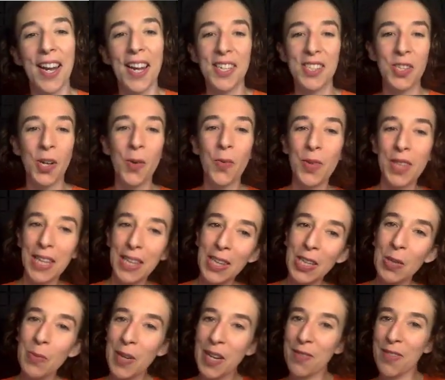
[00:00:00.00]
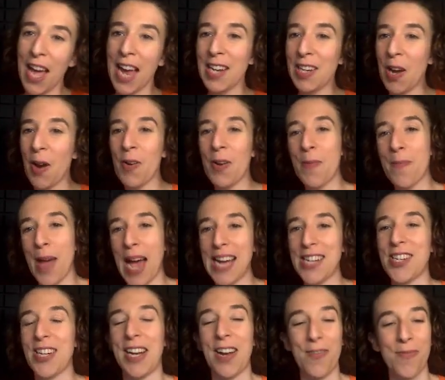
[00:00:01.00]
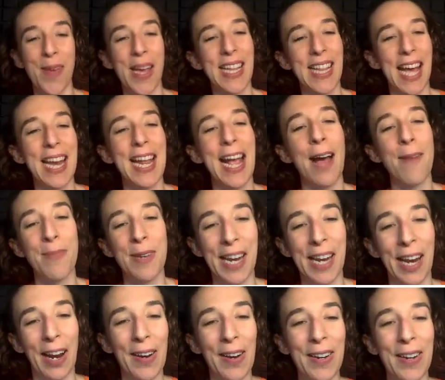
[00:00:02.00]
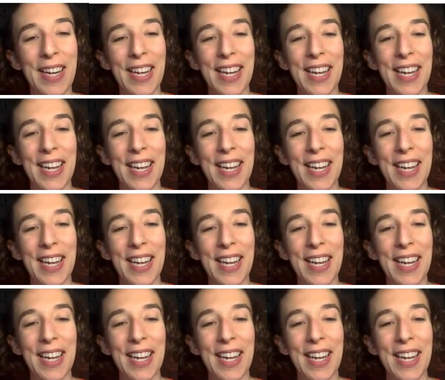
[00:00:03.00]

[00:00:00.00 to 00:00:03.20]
So with a little bit of that Coda magic, I've made that happen here.